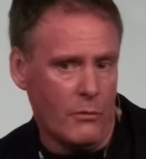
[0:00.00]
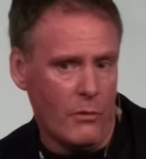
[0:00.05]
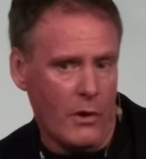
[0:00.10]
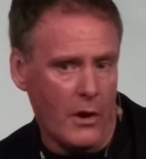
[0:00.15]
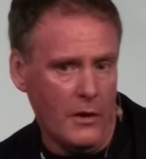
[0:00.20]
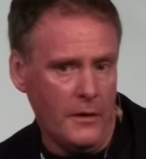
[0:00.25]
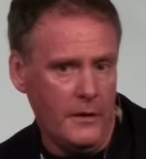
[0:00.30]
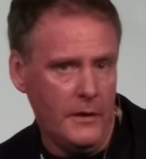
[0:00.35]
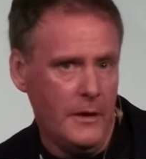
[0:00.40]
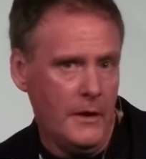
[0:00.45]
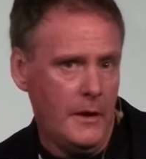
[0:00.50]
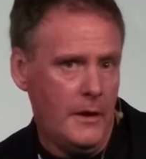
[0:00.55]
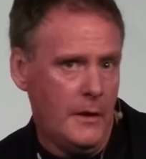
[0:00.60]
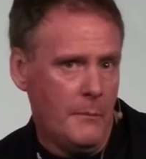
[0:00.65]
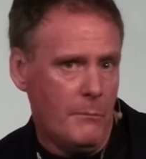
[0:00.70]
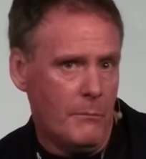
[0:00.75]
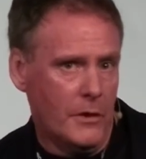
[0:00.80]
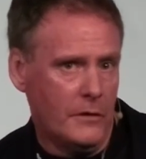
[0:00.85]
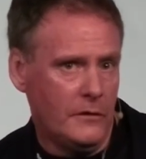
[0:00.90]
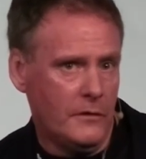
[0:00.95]
around
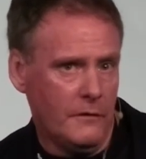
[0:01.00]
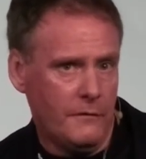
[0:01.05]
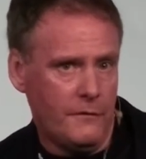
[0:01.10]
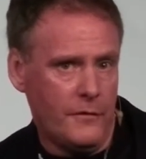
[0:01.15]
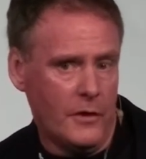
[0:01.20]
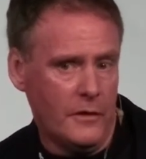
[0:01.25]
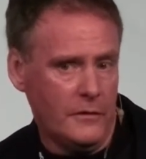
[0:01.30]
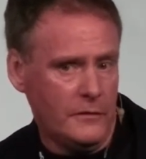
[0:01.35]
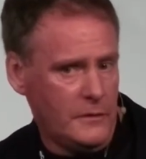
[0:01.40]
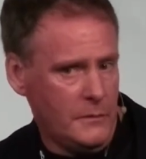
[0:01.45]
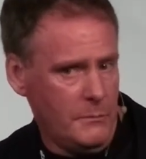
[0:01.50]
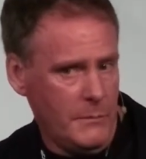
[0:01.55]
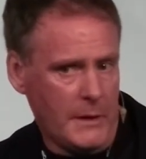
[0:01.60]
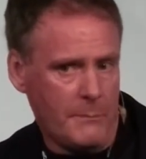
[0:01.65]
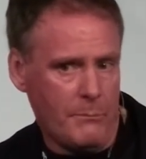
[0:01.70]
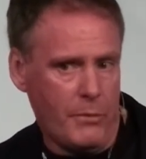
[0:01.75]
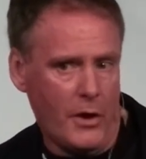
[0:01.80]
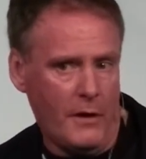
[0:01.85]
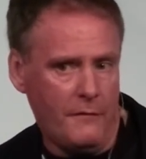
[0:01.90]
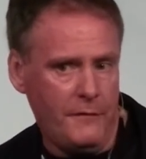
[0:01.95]
merchant first to
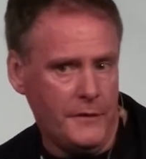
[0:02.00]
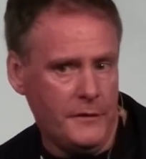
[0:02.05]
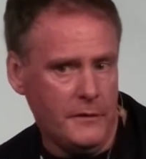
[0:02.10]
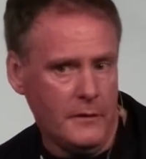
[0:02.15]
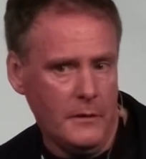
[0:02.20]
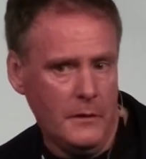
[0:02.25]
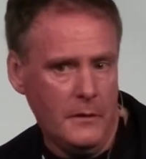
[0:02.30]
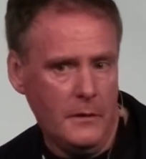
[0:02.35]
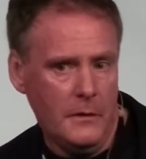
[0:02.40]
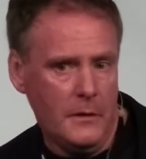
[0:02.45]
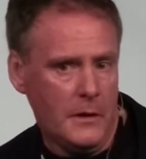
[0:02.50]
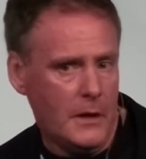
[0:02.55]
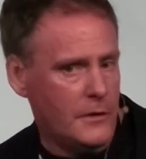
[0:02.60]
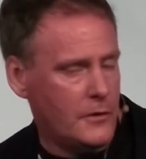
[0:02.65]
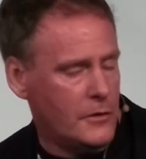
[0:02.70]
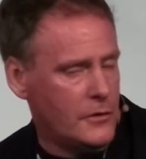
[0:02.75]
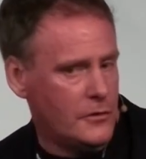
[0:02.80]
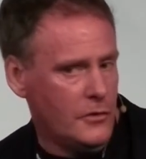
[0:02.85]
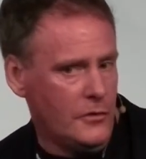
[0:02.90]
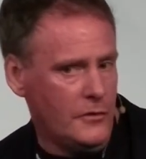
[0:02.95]
make profit, and
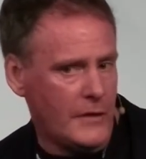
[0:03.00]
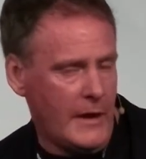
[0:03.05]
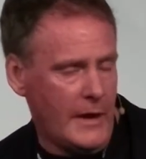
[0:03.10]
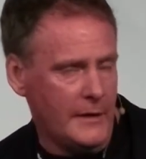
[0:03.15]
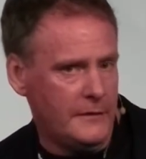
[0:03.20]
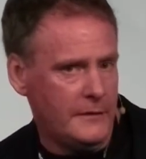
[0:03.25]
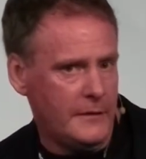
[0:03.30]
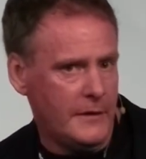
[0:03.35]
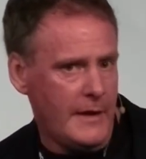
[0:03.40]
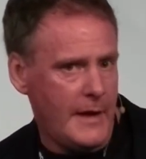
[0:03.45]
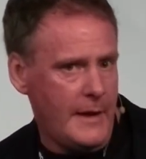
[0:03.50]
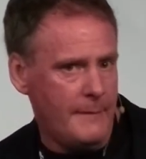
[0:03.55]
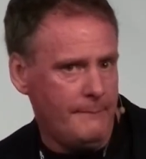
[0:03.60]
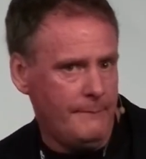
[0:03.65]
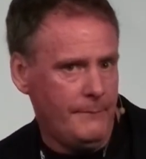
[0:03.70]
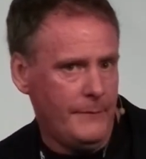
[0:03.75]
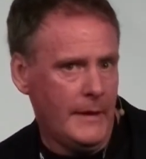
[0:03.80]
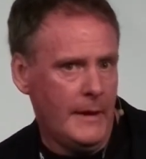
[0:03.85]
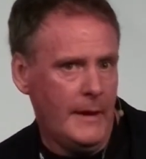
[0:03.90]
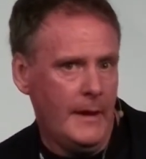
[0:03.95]
there are two sides to that.
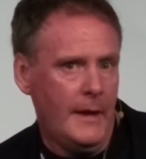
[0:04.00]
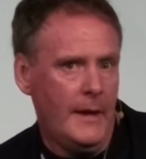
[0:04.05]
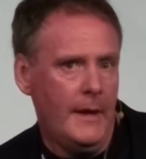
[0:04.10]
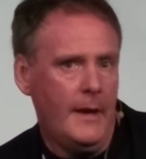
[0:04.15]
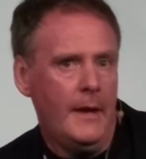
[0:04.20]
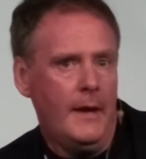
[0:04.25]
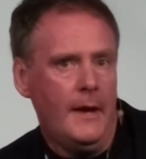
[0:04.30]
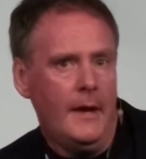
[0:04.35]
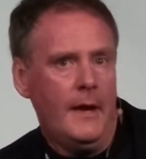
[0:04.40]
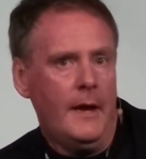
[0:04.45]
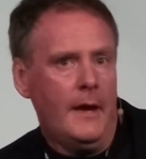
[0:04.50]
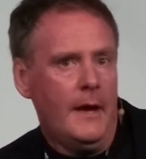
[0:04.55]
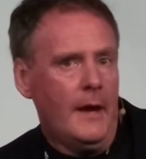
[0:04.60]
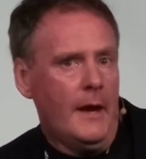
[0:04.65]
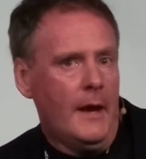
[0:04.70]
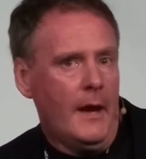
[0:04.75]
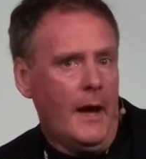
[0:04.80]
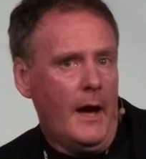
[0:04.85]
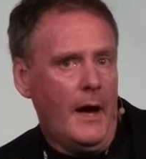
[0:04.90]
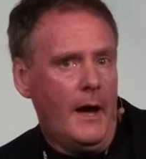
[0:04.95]

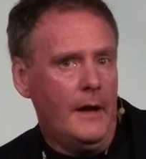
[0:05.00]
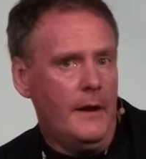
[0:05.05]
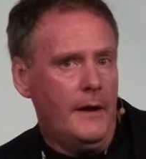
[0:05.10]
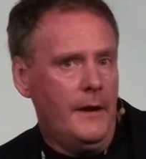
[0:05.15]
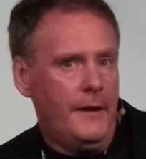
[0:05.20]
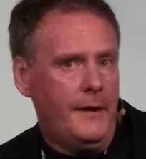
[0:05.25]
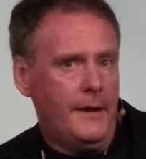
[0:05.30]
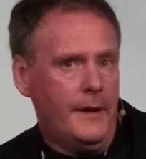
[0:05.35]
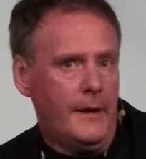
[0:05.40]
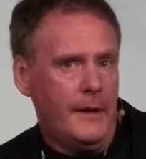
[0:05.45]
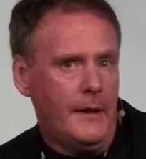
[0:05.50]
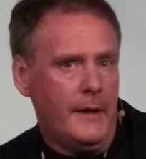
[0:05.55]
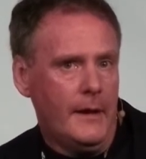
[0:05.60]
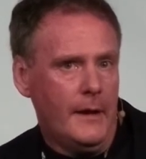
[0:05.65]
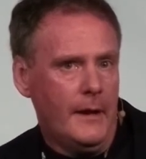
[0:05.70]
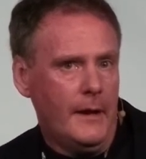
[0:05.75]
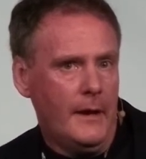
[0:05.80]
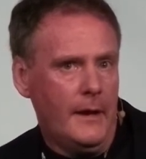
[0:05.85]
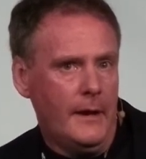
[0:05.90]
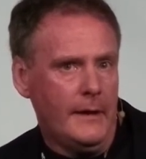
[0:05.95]
And
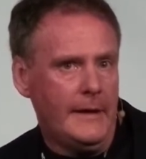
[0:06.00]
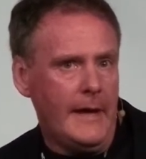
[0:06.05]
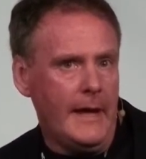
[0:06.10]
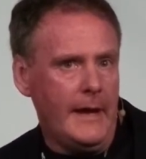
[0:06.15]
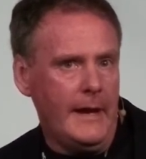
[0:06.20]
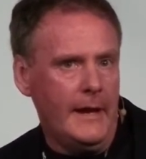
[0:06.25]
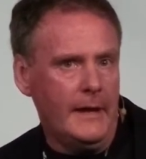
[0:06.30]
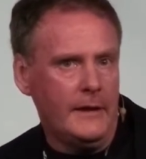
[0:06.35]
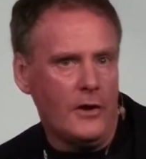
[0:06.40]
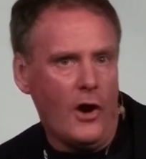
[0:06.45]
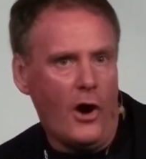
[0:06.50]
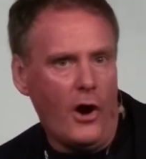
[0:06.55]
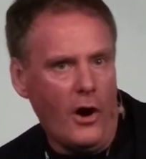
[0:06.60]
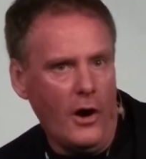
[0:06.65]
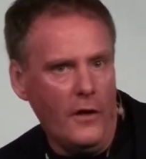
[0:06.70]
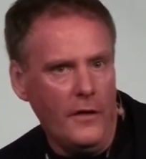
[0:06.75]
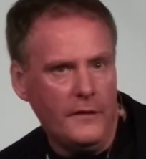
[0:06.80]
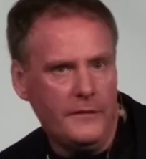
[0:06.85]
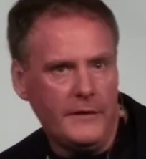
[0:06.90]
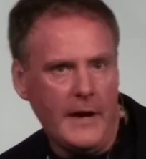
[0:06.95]
getting into
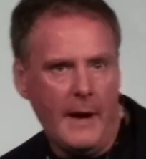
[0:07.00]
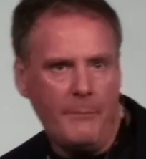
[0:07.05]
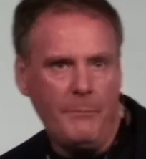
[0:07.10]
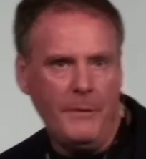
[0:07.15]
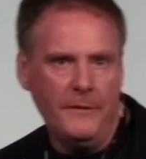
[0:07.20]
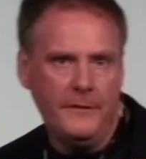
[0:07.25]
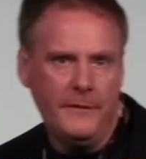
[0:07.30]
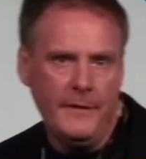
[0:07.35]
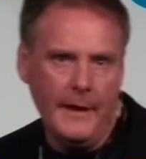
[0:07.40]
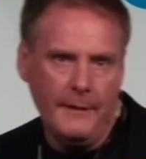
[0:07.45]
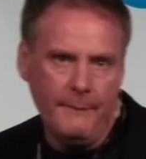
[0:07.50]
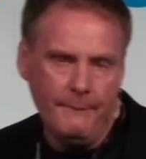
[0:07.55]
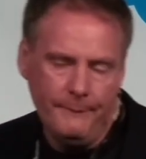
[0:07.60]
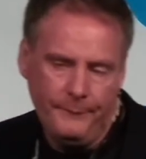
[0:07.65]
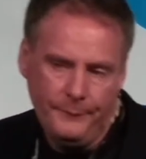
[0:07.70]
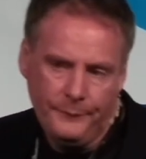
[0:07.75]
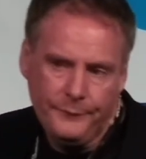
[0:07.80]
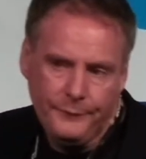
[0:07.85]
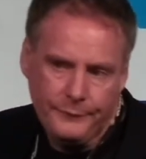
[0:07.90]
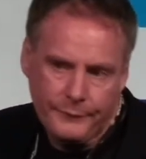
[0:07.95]
how this happens then.
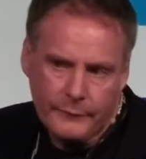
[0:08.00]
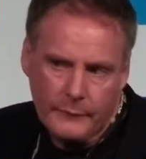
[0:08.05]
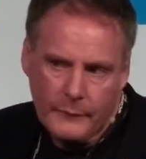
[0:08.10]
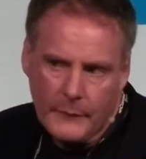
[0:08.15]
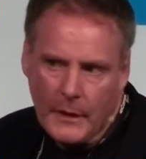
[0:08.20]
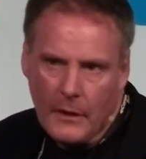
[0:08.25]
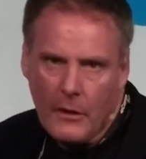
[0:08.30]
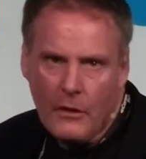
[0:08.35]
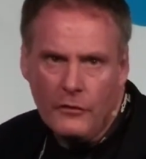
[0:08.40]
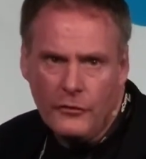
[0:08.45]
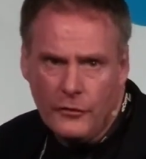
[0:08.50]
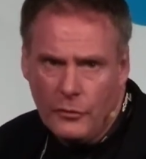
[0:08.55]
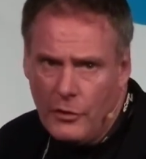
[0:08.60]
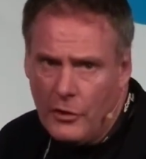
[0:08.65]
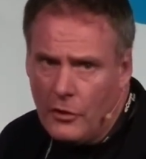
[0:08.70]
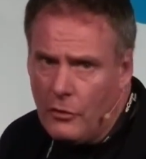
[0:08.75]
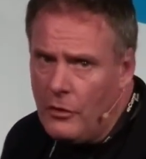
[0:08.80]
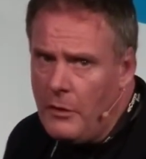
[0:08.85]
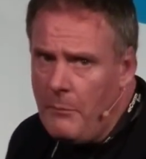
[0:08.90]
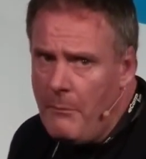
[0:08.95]
So
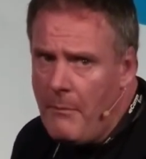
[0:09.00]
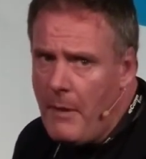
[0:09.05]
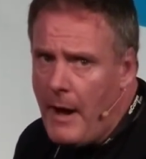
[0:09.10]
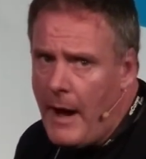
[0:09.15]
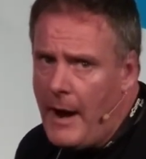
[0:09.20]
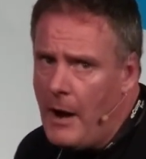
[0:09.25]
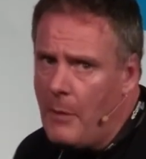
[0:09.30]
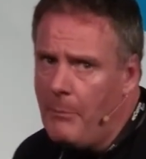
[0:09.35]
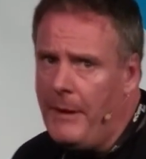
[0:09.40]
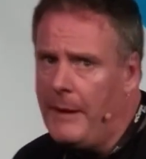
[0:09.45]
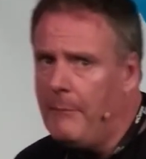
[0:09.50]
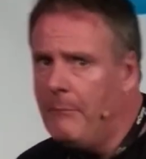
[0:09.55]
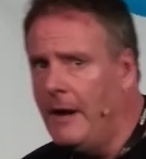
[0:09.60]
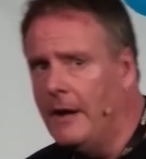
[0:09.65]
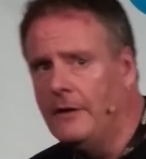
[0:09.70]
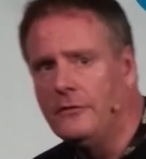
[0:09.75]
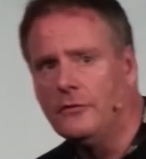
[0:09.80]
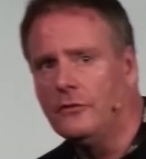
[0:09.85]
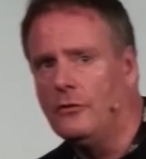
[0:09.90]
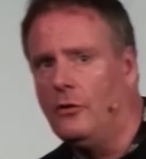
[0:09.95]
you're going to IRP
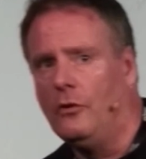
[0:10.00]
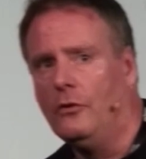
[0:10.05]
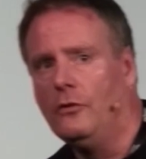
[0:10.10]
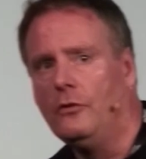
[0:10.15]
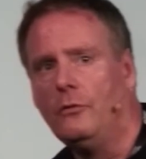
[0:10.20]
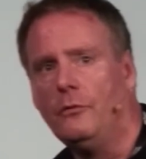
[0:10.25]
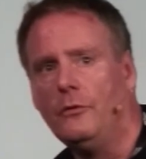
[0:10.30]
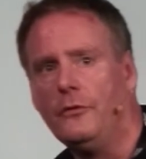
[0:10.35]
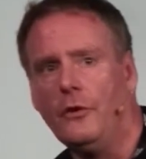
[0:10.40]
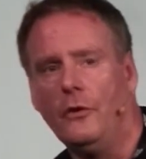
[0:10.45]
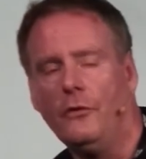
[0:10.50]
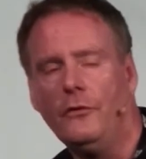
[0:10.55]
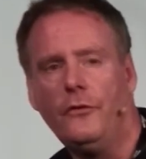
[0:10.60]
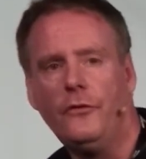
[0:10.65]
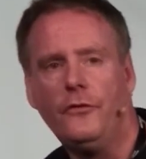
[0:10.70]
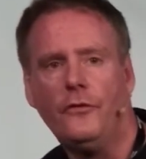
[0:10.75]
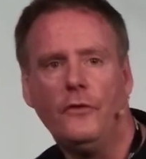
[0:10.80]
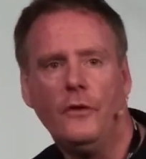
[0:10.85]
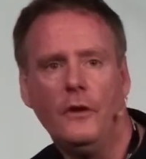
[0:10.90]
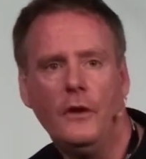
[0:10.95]
measure all the
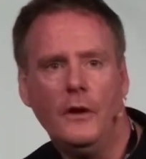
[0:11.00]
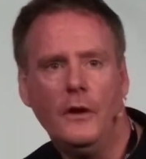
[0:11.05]
results.